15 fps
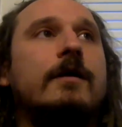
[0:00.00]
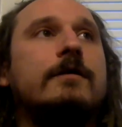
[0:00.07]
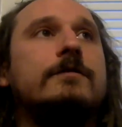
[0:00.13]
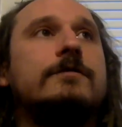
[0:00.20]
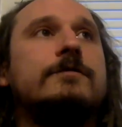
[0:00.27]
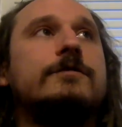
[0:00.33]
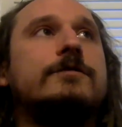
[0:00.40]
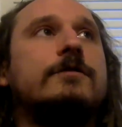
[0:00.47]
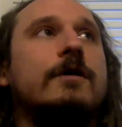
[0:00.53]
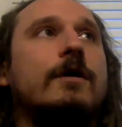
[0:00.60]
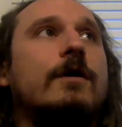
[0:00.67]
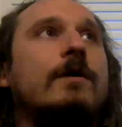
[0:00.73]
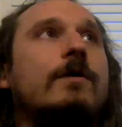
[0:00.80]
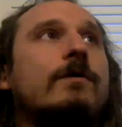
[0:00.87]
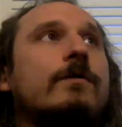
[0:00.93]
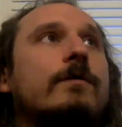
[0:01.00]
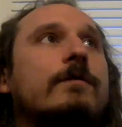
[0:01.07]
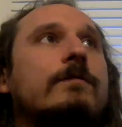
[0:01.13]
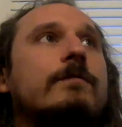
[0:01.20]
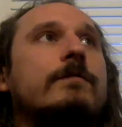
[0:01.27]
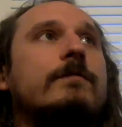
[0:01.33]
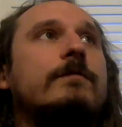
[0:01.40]
So,
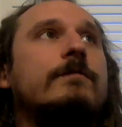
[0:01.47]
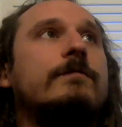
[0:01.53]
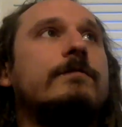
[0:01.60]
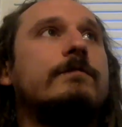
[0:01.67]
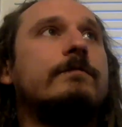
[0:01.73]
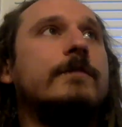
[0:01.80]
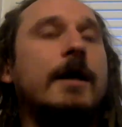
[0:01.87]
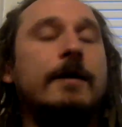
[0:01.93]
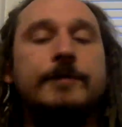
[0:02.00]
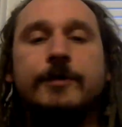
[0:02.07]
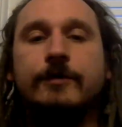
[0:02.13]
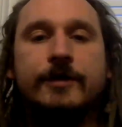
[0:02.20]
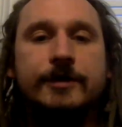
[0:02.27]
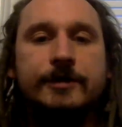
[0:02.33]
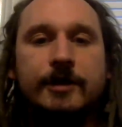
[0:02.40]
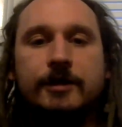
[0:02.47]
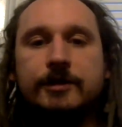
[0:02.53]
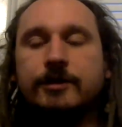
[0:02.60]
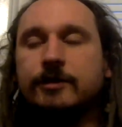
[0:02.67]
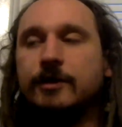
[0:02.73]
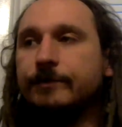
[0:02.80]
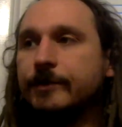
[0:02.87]
yeah, I'm doing this
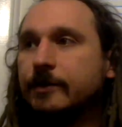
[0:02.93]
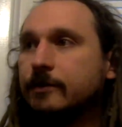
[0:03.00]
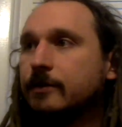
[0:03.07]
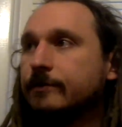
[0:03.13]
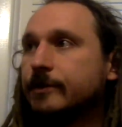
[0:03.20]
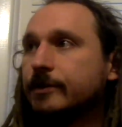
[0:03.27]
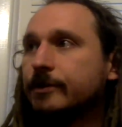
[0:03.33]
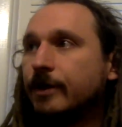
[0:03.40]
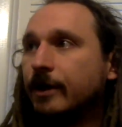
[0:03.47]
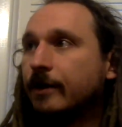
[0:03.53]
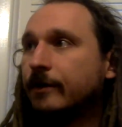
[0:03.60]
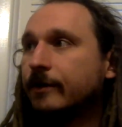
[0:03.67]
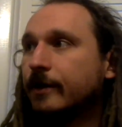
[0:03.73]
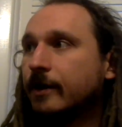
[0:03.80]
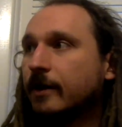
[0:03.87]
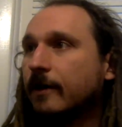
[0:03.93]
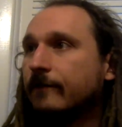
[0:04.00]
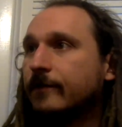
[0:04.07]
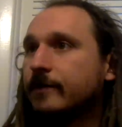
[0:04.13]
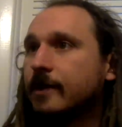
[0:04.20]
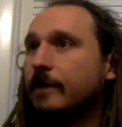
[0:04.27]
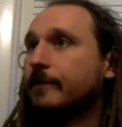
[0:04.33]
unscripted, so I'm just trying to think
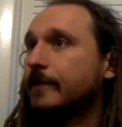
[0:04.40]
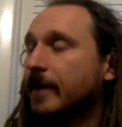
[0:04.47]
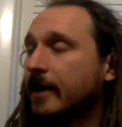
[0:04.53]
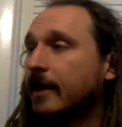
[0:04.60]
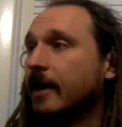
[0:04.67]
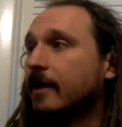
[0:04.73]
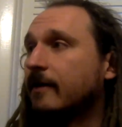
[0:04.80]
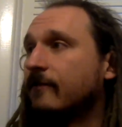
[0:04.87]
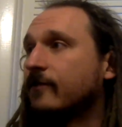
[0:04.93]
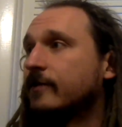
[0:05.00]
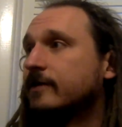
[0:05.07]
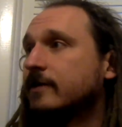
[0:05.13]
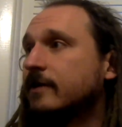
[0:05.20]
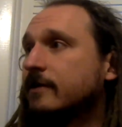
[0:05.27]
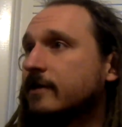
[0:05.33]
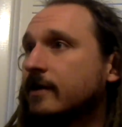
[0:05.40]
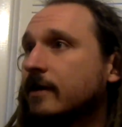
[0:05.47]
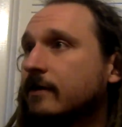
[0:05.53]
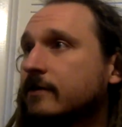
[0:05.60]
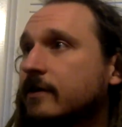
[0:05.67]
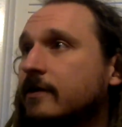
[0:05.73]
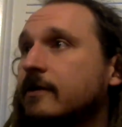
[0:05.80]
off the top of my head if there's anything
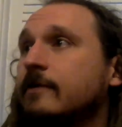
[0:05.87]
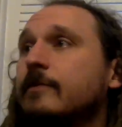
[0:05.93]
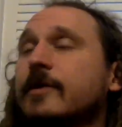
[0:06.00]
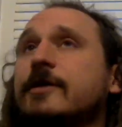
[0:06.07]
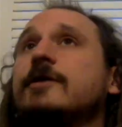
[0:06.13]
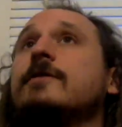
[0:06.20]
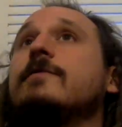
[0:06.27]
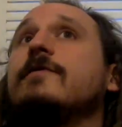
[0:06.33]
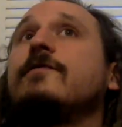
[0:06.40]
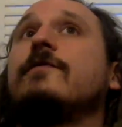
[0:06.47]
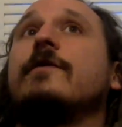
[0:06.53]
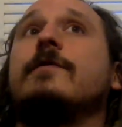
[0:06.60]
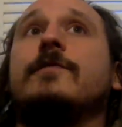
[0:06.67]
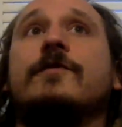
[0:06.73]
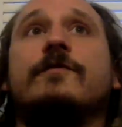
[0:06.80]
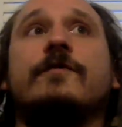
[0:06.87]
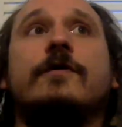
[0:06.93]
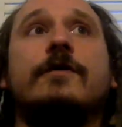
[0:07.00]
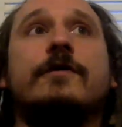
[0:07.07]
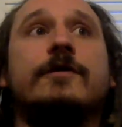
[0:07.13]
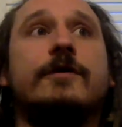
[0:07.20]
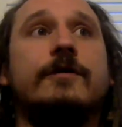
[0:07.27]
else I need to mention before I move
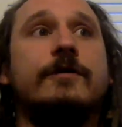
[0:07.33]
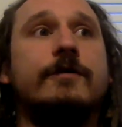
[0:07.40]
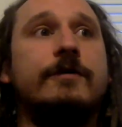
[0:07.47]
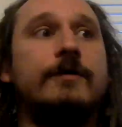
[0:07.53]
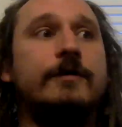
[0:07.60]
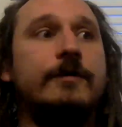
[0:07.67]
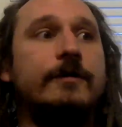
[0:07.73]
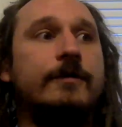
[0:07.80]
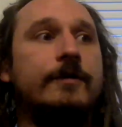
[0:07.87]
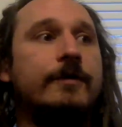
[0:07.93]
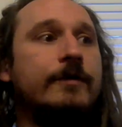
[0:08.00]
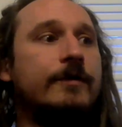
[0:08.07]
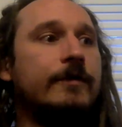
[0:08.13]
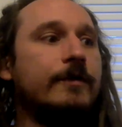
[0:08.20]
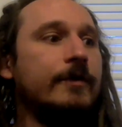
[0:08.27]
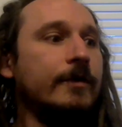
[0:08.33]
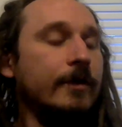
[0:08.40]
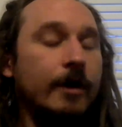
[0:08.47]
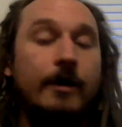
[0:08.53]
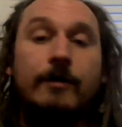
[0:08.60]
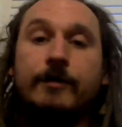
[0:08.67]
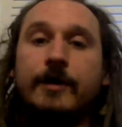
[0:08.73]
on here.
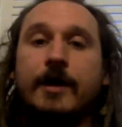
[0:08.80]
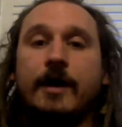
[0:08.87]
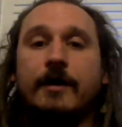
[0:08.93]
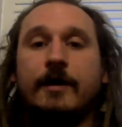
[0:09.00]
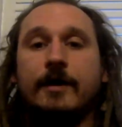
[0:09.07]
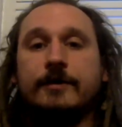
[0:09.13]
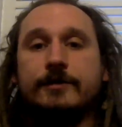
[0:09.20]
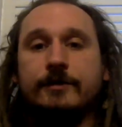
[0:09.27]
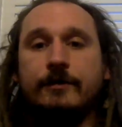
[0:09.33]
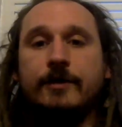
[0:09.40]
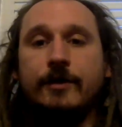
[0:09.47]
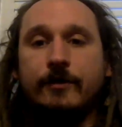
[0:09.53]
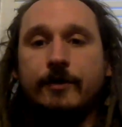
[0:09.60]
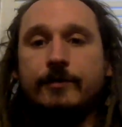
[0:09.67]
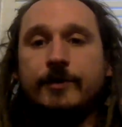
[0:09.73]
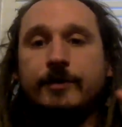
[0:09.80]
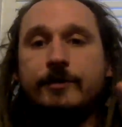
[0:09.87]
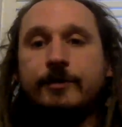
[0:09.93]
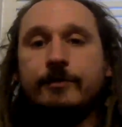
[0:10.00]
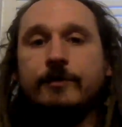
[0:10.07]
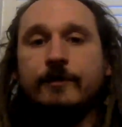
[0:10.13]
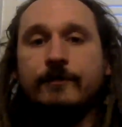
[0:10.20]
Oh, yeah. So there would be
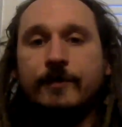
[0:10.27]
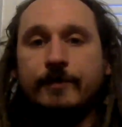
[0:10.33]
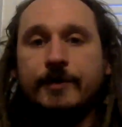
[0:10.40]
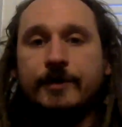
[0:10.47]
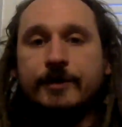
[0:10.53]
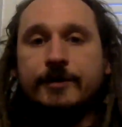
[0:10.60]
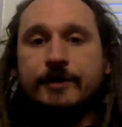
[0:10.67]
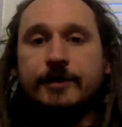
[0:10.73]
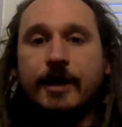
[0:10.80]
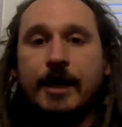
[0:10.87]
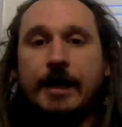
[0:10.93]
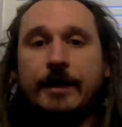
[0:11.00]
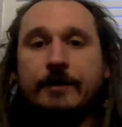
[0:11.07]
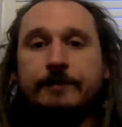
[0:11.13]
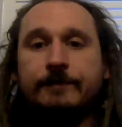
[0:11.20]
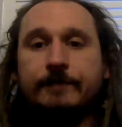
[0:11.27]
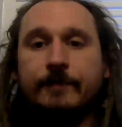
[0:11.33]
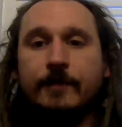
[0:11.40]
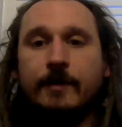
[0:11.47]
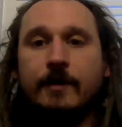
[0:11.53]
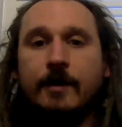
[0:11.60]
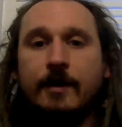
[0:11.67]
two of them in the sky,
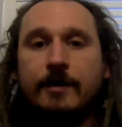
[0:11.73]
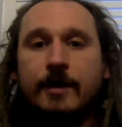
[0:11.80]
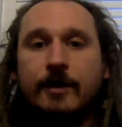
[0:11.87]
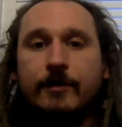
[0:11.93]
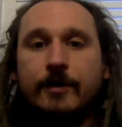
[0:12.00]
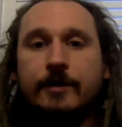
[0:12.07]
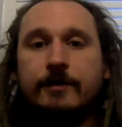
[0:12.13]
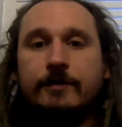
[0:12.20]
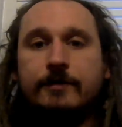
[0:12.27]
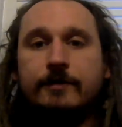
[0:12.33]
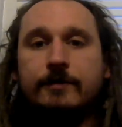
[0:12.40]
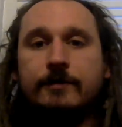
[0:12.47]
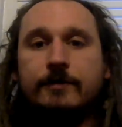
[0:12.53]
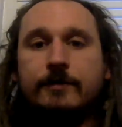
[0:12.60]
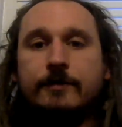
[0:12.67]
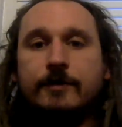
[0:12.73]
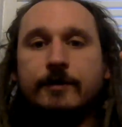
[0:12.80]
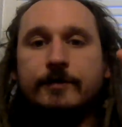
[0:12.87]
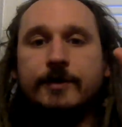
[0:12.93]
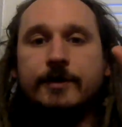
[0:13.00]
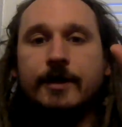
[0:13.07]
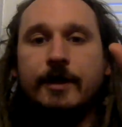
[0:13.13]
and they would
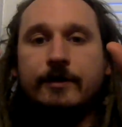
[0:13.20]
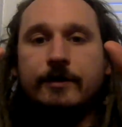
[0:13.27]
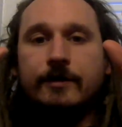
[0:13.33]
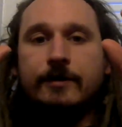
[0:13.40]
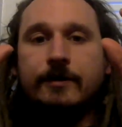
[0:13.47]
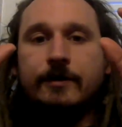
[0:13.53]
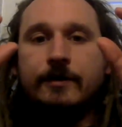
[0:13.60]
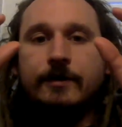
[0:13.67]
come together